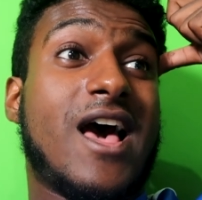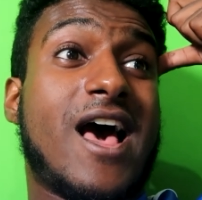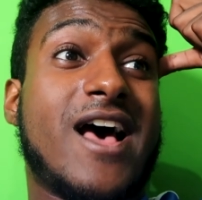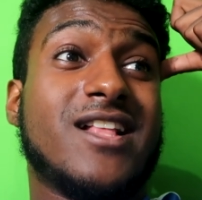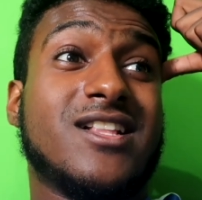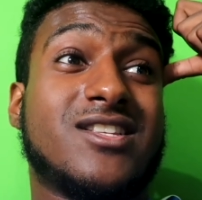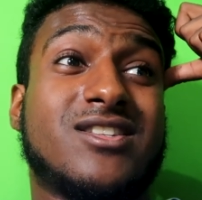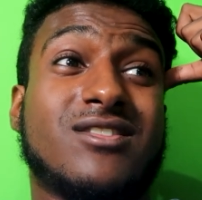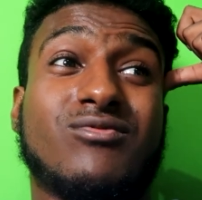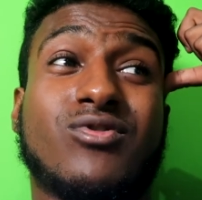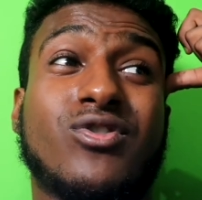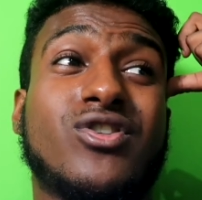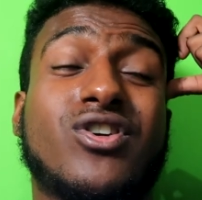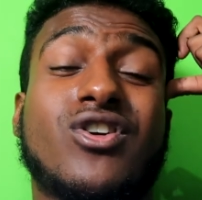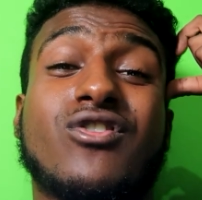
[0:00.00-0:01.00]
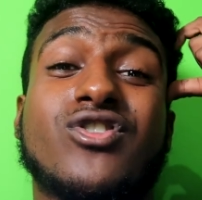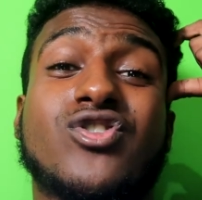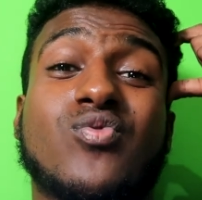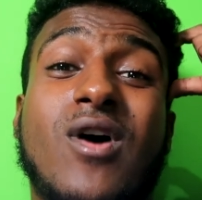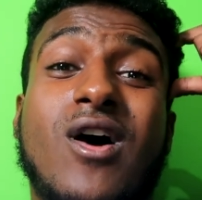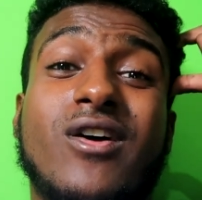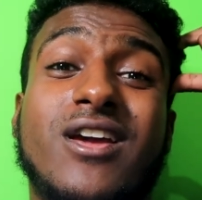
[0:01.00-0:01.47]
And Rudiger
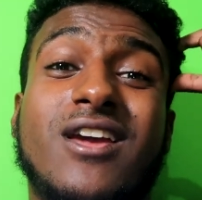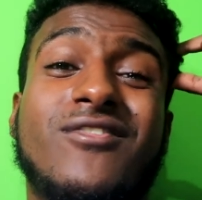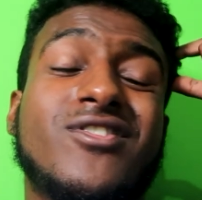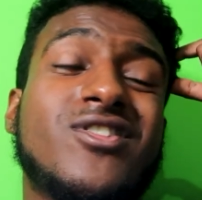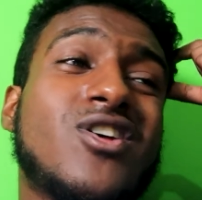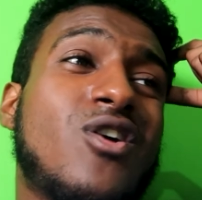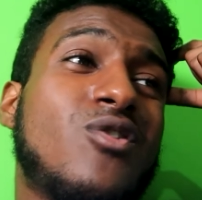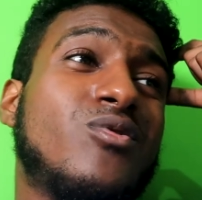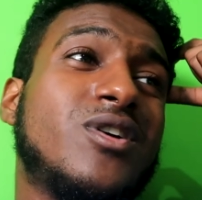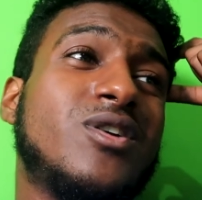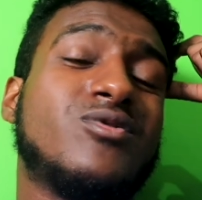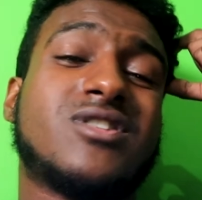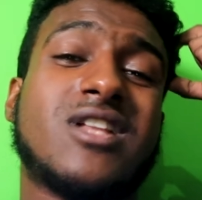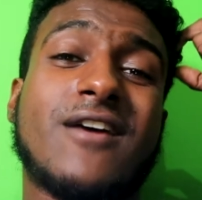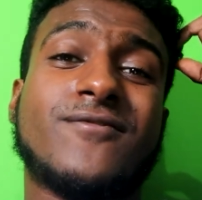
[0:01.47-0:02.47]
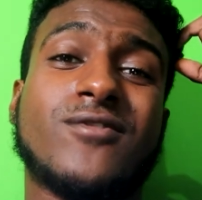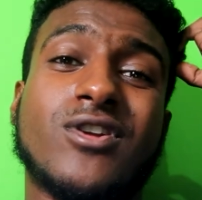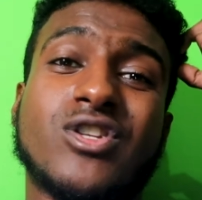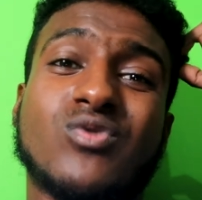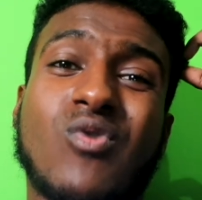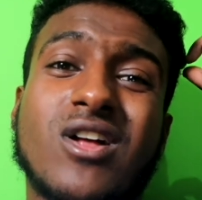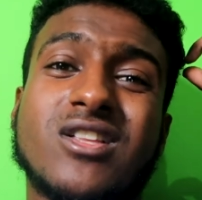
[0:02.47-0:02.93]
as well, even though he was left on
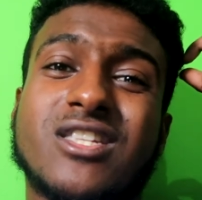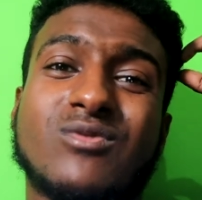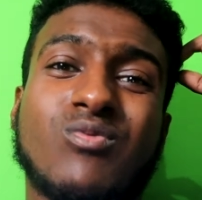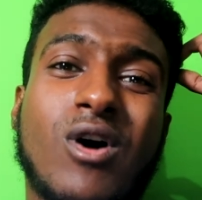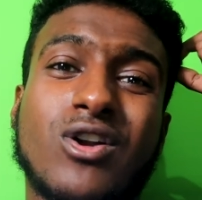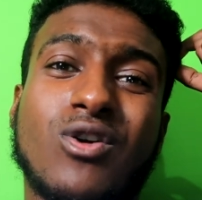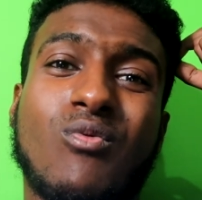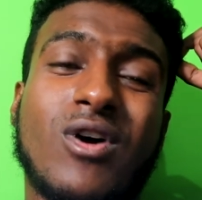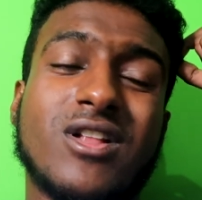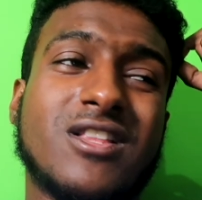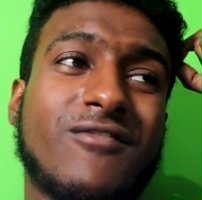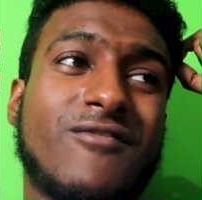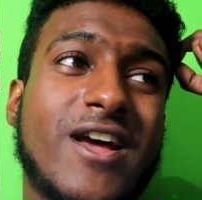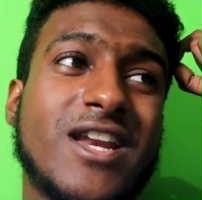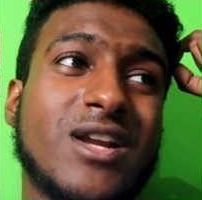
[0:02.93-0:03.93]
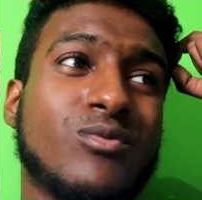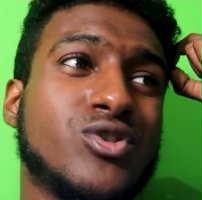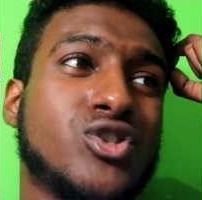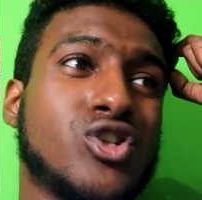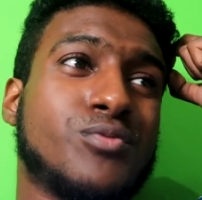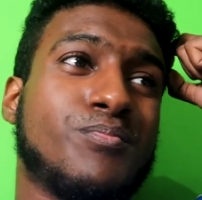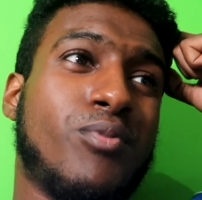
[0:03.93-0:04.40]
his ones, his one-on-one defending
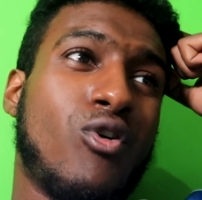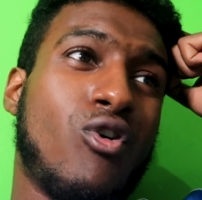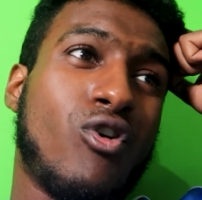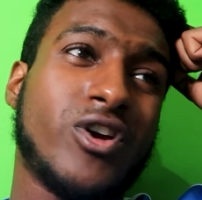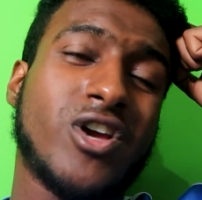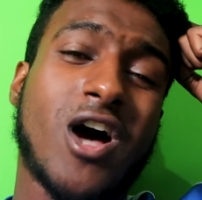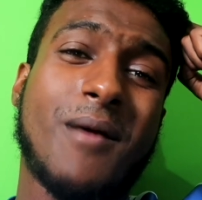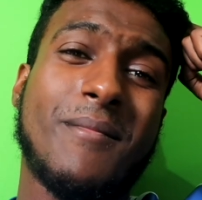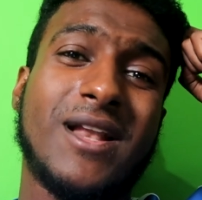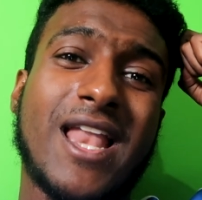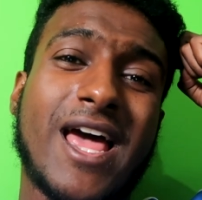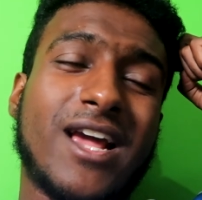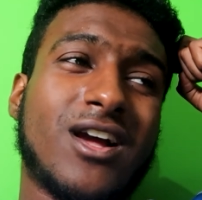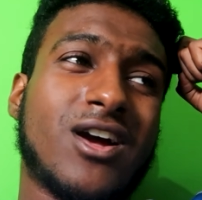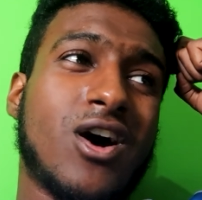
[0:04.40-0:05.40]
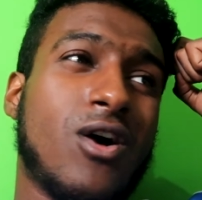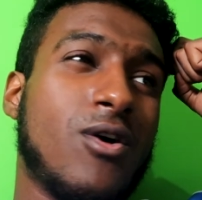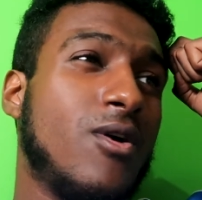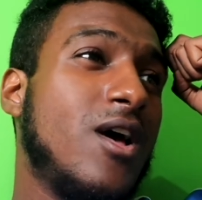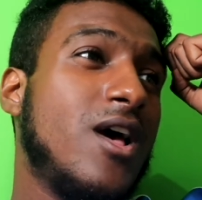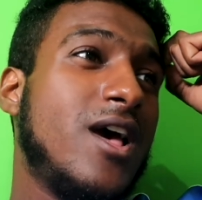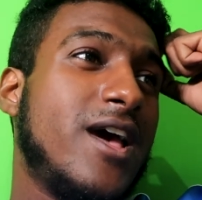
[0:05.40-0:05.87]
was just poor.
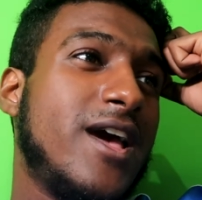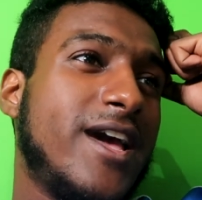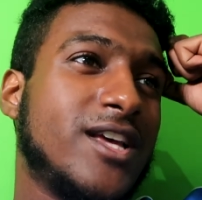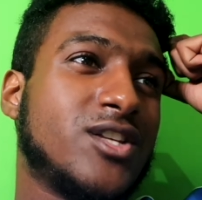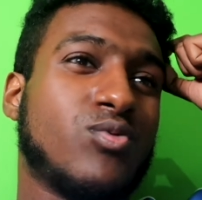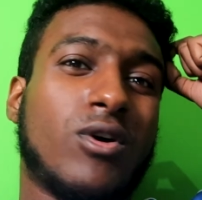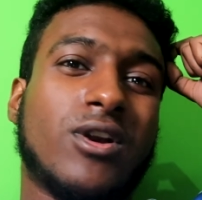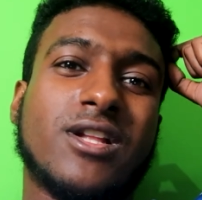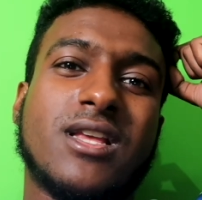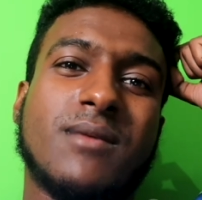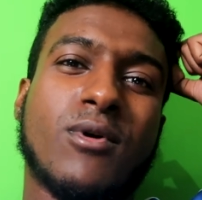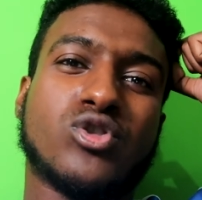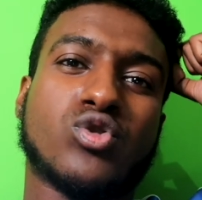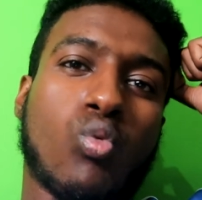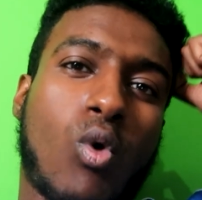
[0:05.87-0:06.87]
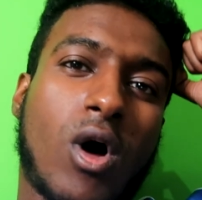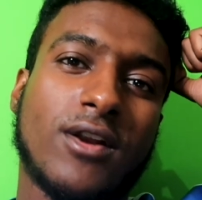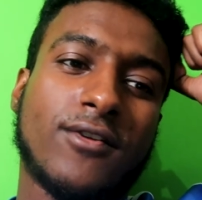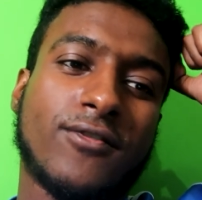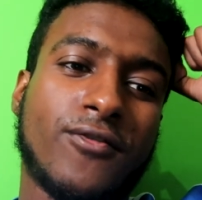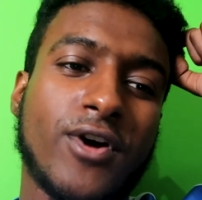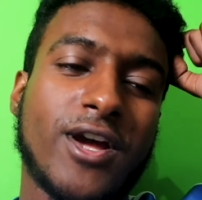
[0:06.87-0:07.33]
Yarmolenko is one of the most
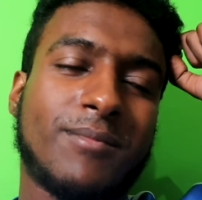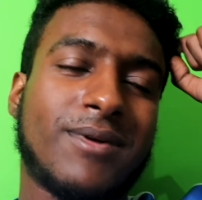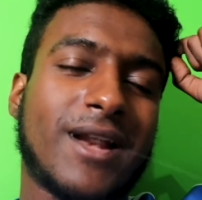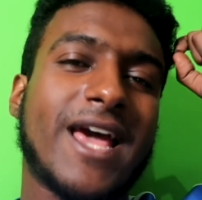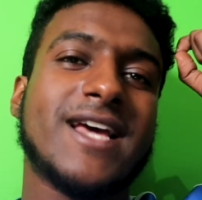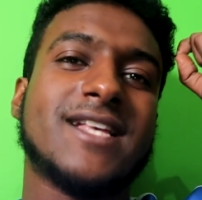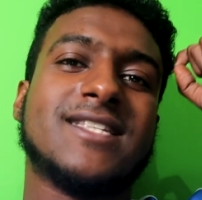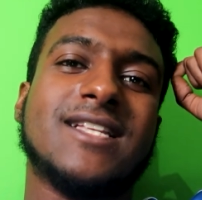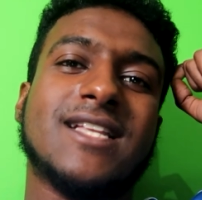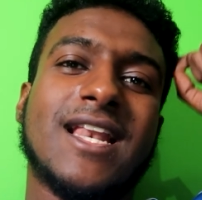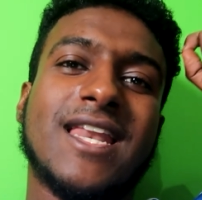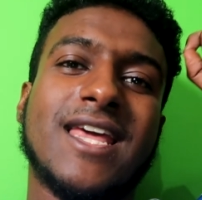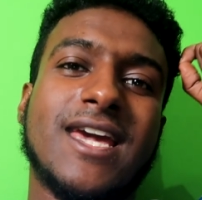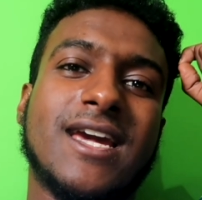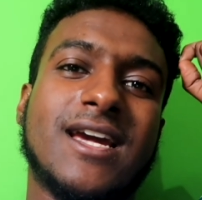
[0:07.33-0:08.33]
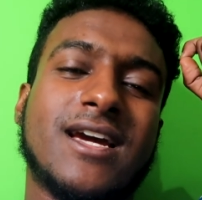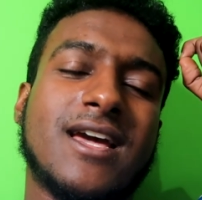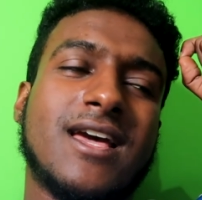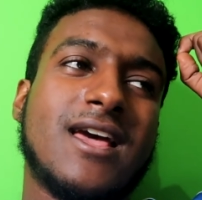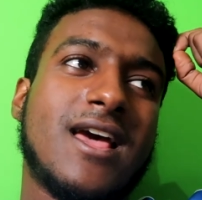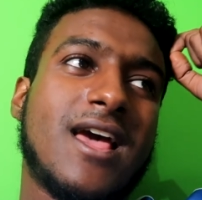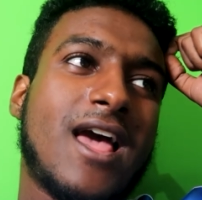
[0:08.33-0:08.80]
one-footed players in the
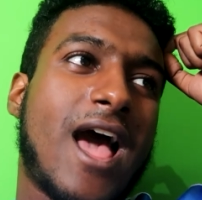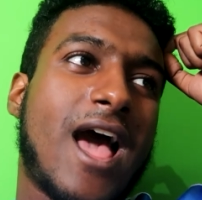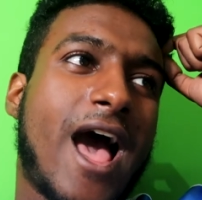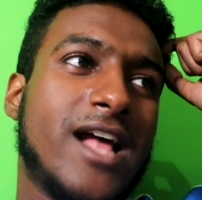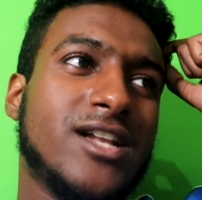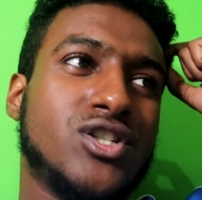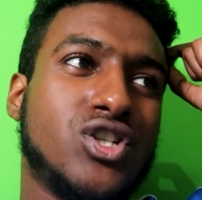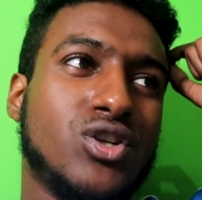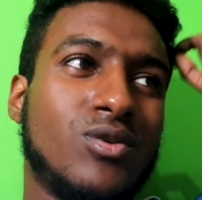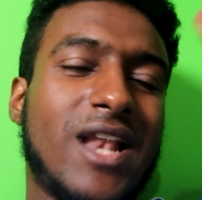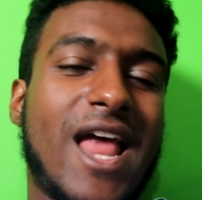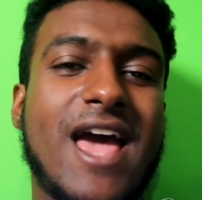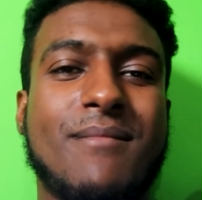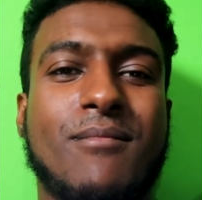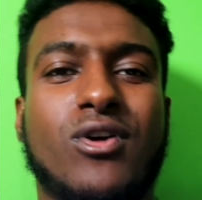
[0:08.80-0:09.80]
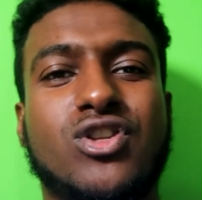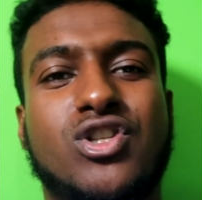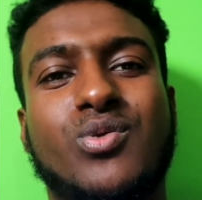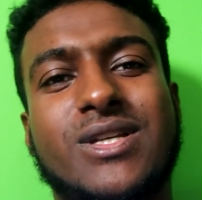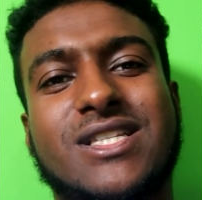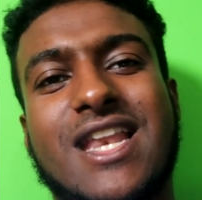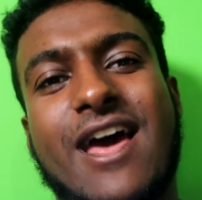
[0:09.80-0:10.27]
league, and you let him
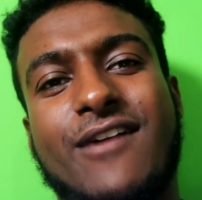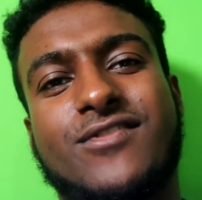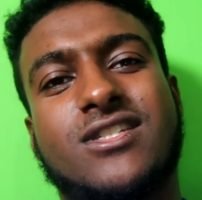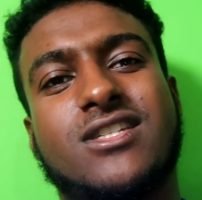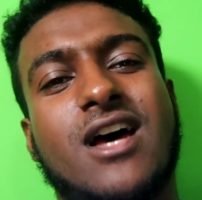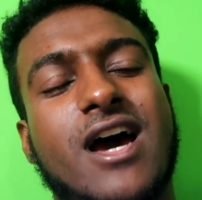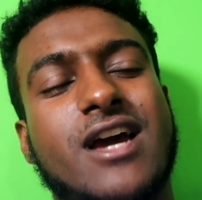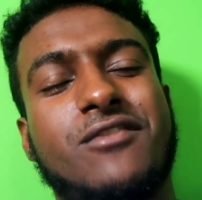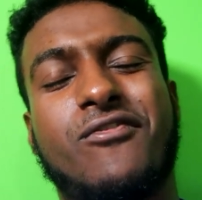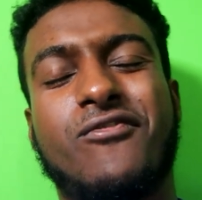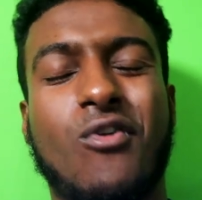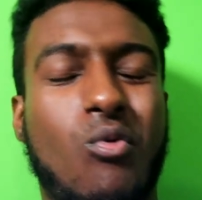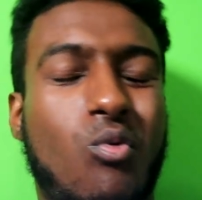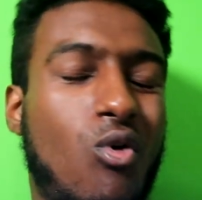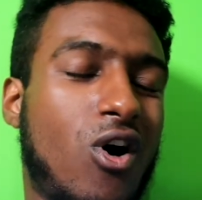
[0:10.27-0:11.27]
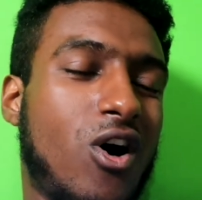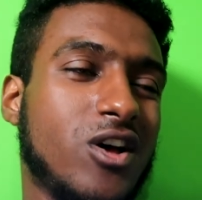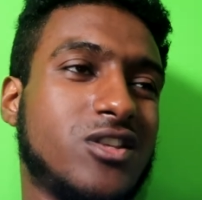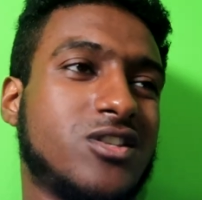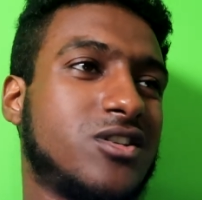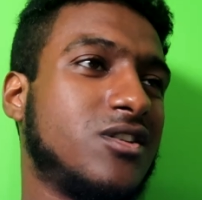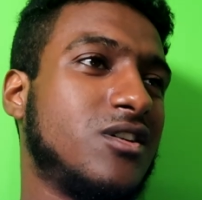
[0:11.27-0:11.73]
onto his left side, for
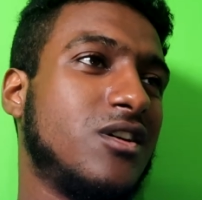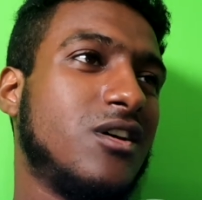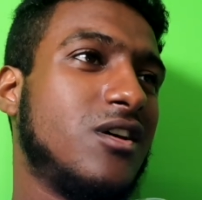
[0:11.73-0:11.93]
what?